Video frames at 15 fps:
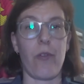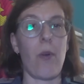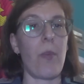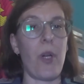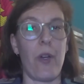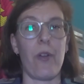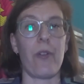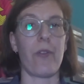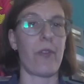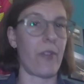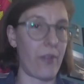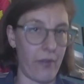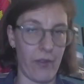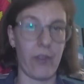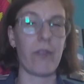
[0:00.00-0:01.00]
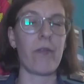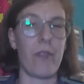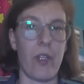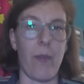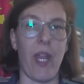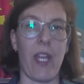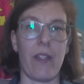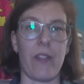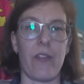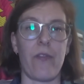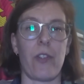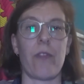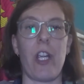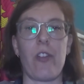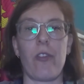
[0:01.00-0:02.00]
to oppose demands
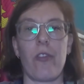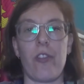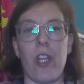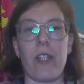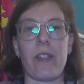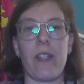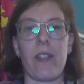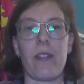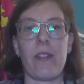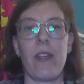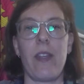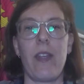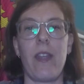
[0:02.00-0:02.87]
for racial justice.